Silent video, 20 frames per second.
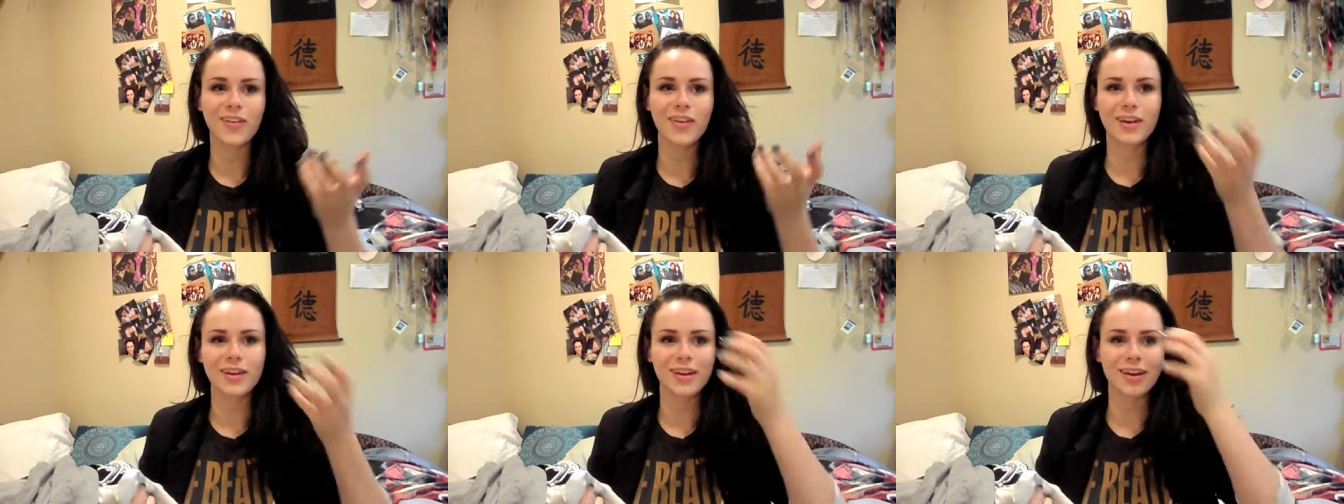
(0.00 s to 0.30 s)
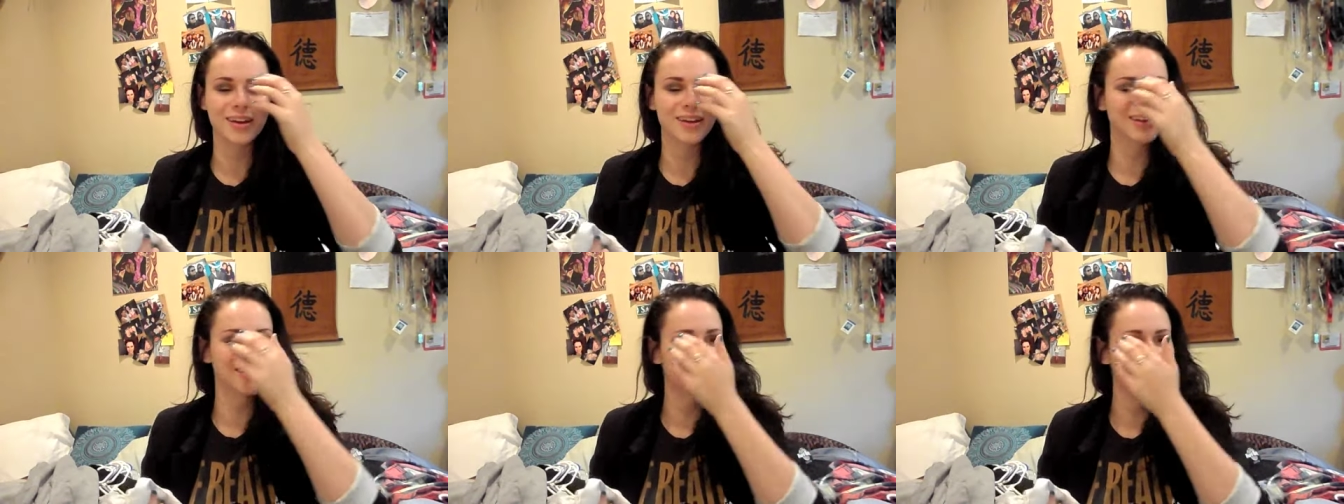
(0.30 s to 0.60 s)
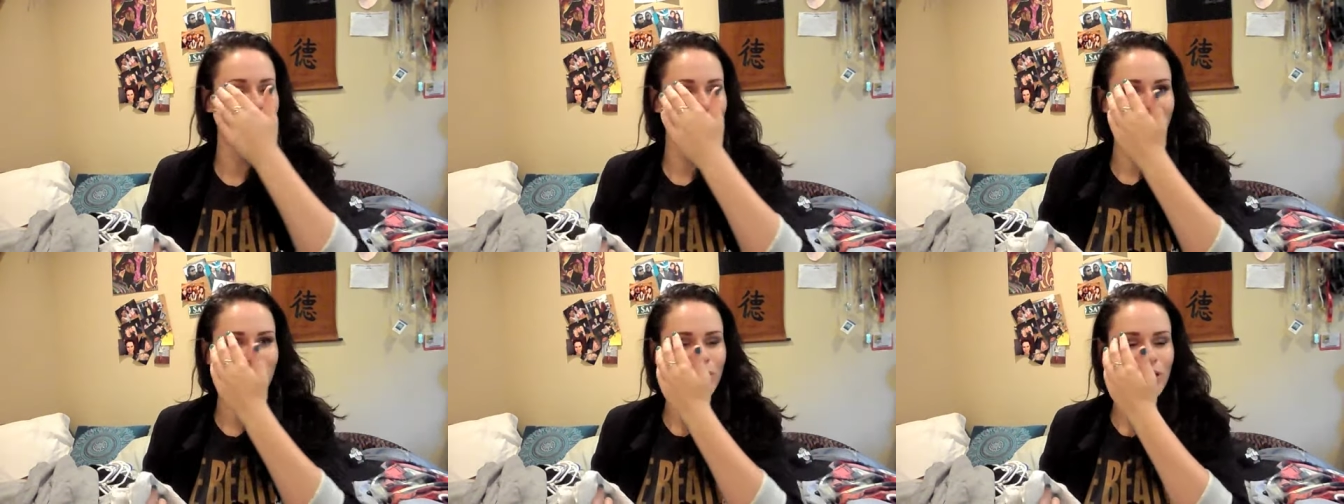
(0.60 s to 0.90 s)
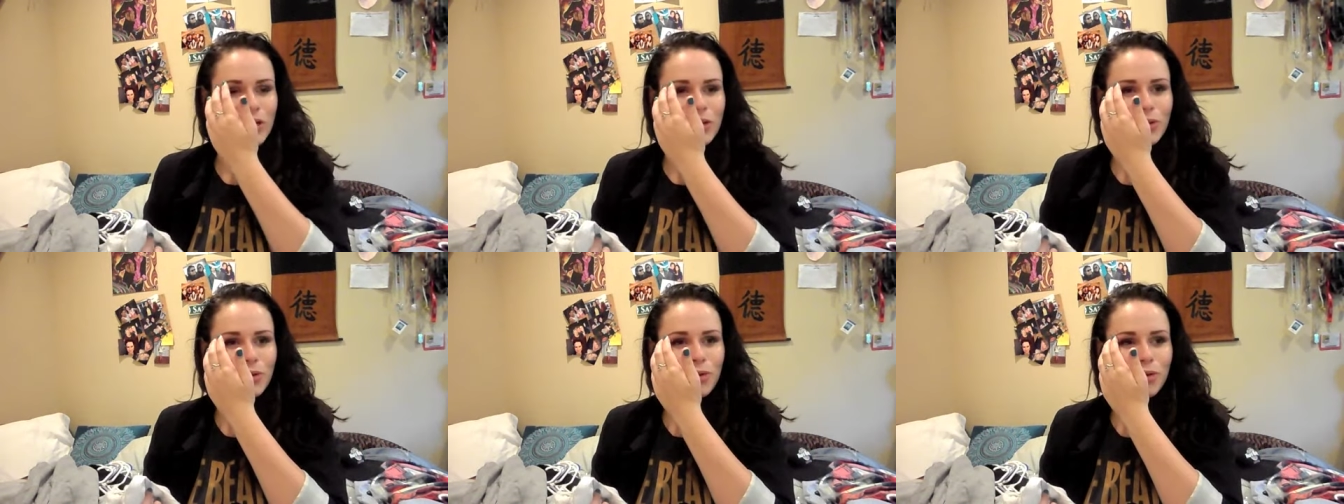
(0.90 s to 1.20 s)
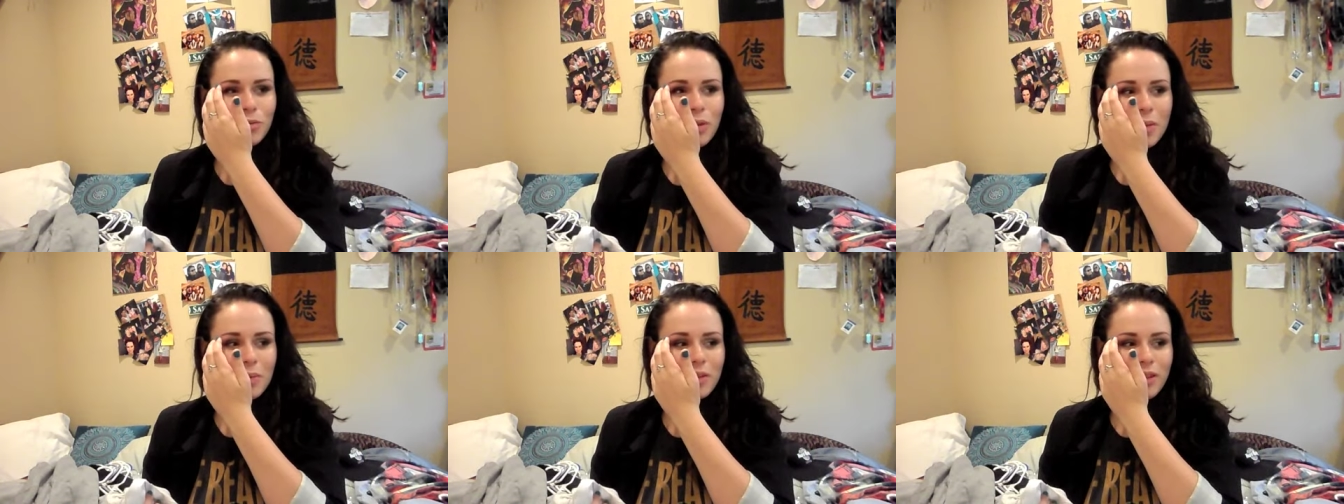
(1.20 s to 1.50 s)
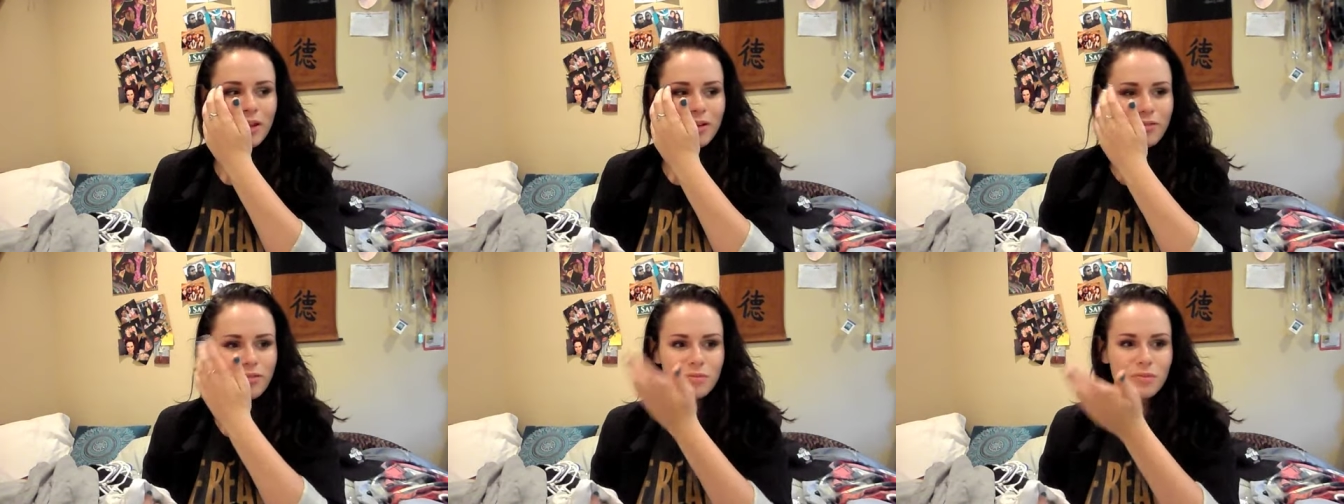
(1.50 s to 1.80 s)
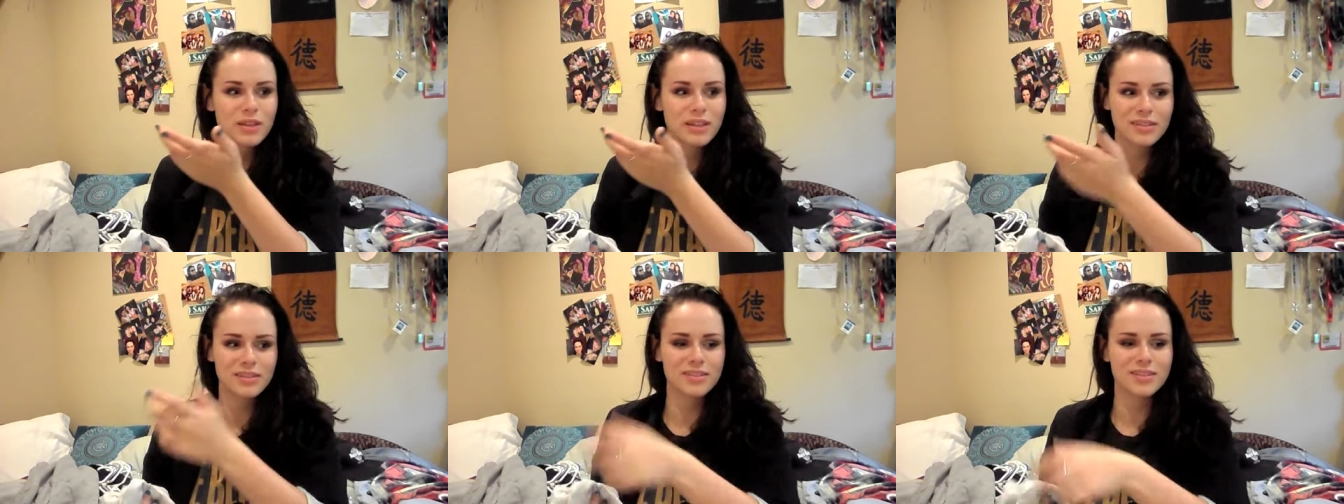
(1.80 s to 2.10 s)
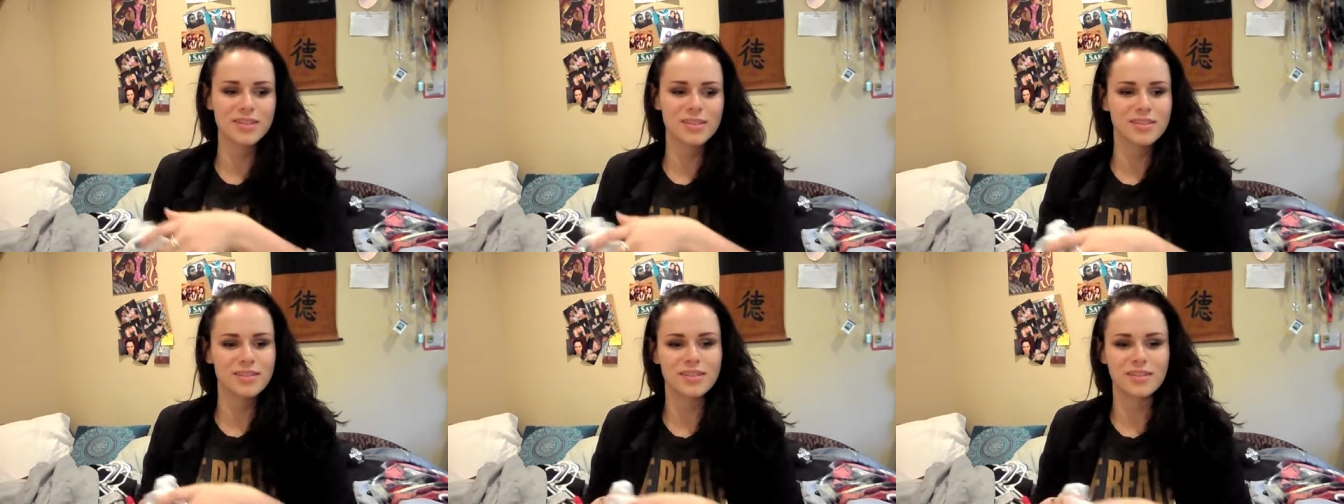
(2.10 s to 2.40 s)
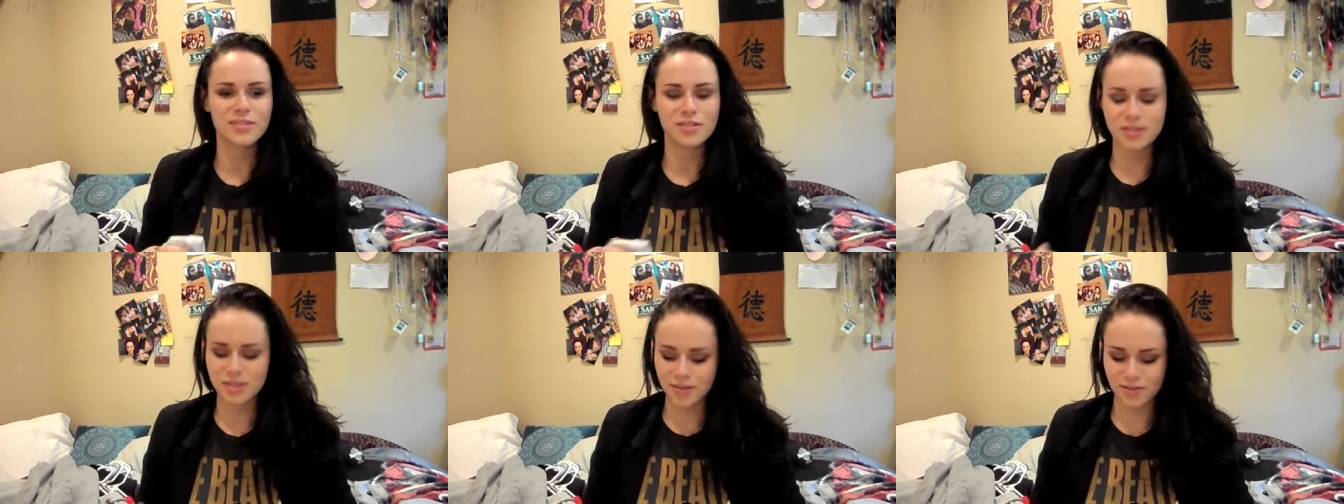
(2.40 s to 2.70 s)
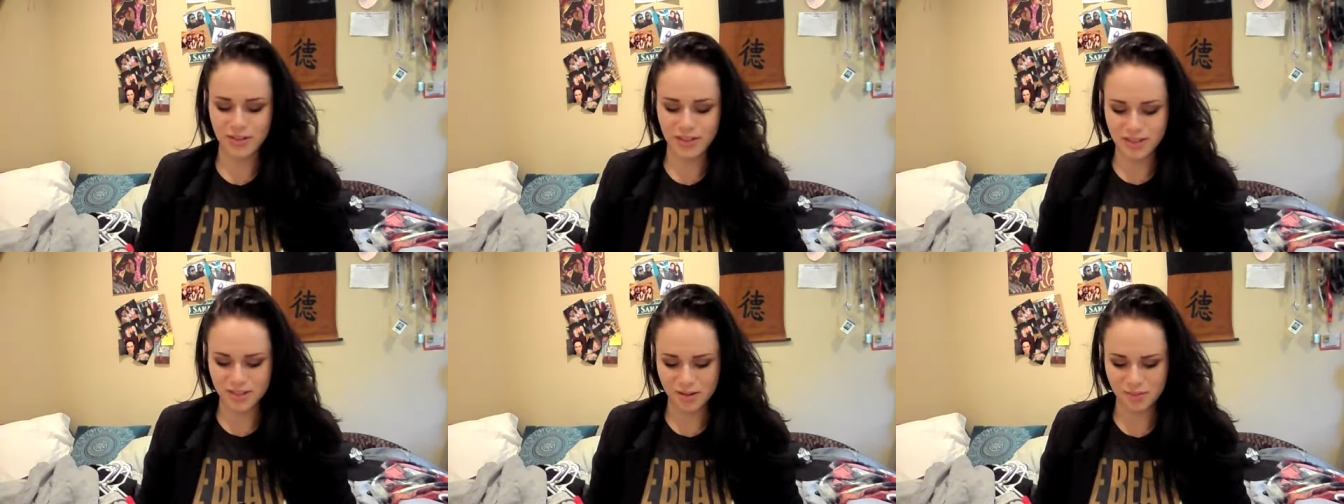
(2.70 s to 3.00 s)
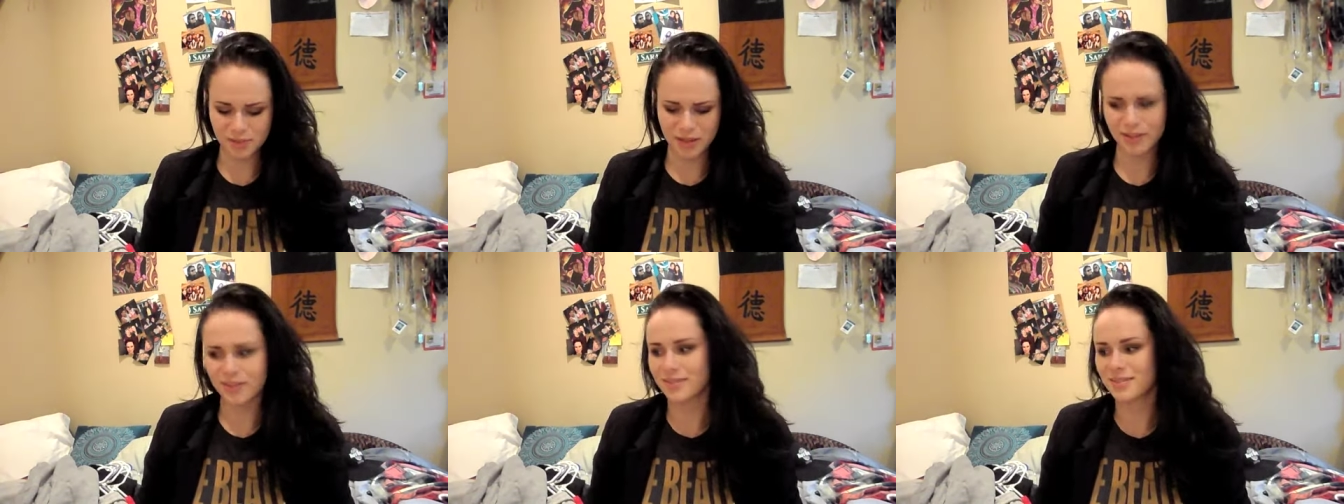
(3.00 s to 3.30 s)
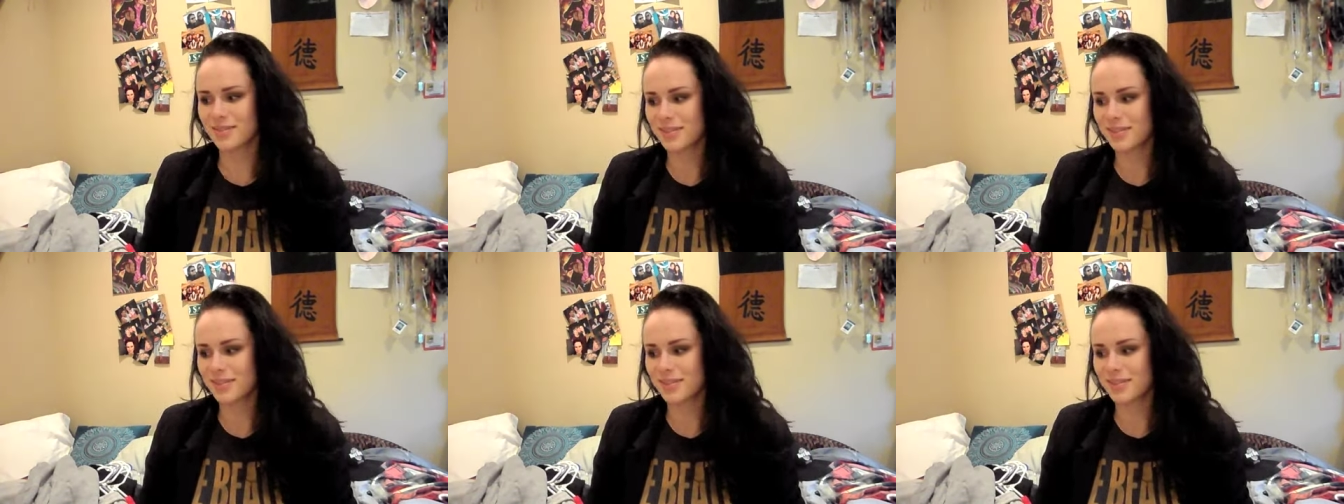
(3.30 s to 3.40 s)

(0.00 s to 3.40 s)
like I totally remember that from like the 60s or 70s, and I'm like,